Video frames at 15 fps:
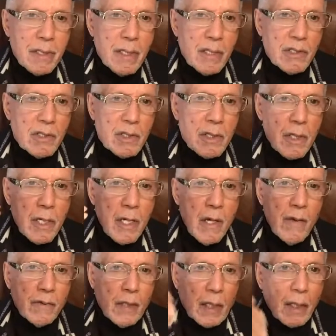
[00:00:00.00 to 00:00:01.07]
it's
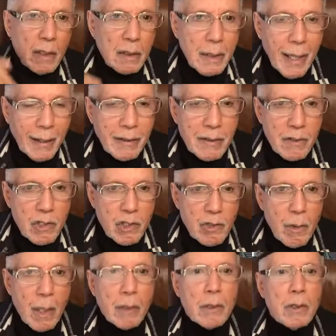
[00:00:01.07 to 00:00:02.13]
the collective
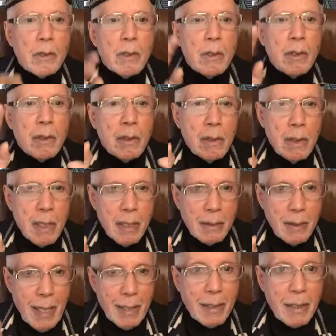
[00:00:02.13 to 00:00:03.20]
struggle,
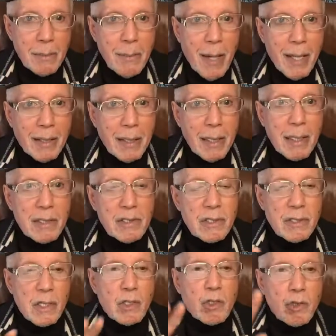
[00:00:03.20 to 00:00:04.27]
like in my case,
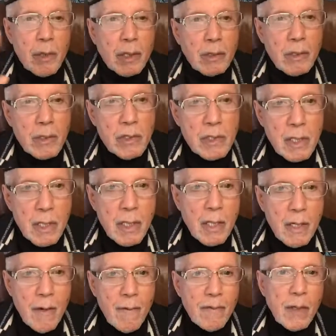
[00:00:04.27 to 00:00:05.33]
that triggers
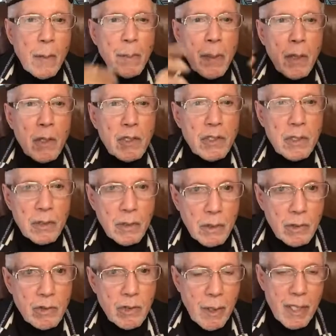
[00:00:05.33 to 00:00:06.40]
the
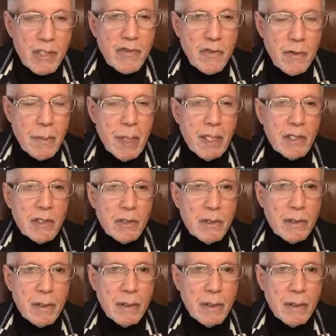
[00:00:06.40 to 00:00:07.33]
personal transformation.